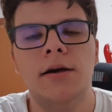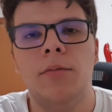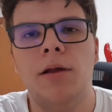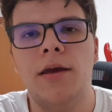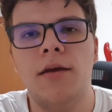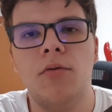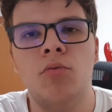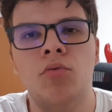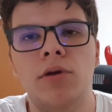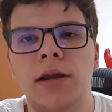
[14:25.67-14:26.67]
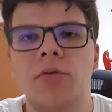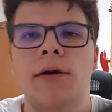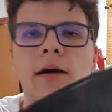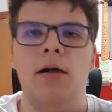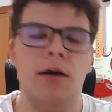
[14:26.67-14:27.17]
playing really
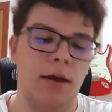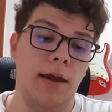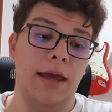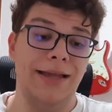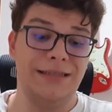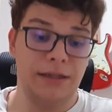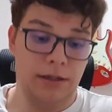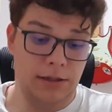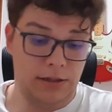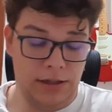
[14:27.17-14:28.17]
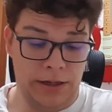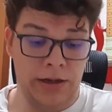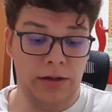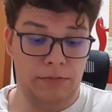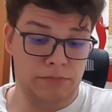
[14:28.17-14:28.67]
well. It's a
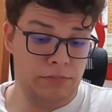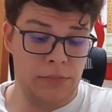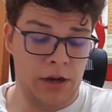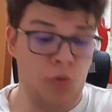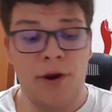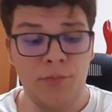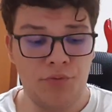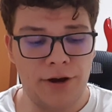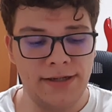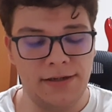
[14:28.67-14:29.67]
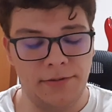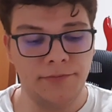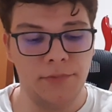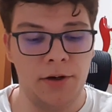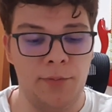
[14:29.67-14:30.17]
great pressing,
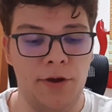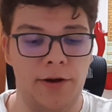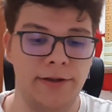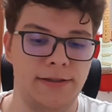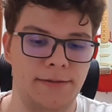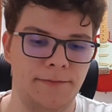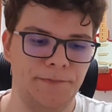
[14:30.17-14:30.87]
to be honest.